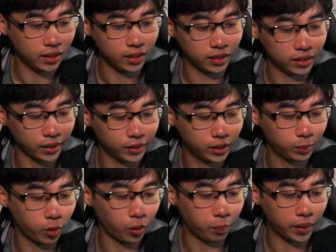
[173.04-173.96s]
the size
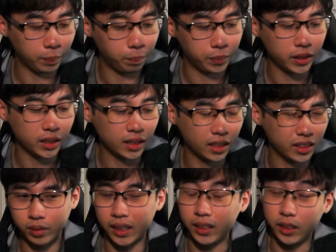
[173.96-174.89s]
small might be
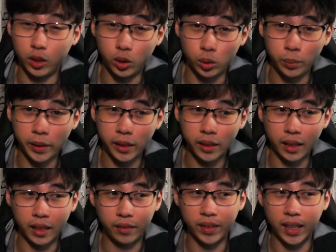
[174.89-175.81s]
slightly too big
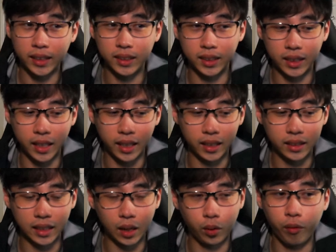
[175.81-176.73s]
and if that's the
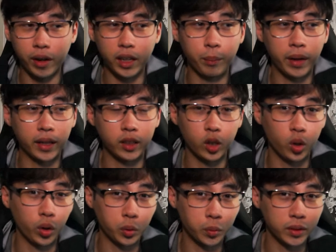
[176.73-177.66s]
case i would recommend
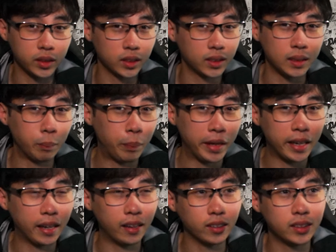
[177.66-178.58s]
going with just the
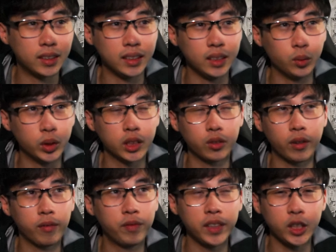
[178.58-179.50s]
beta lt which is
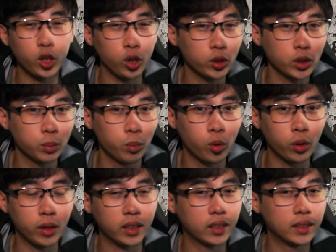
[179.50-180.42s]
around $50
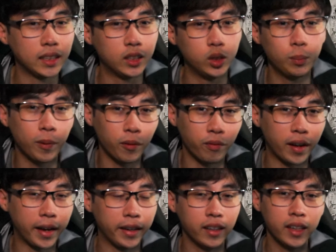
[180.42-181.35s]
more because they do
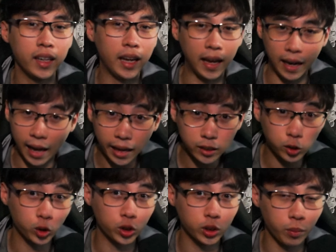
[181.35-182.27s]
provide an
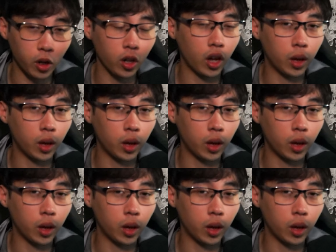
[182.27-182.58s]
extra small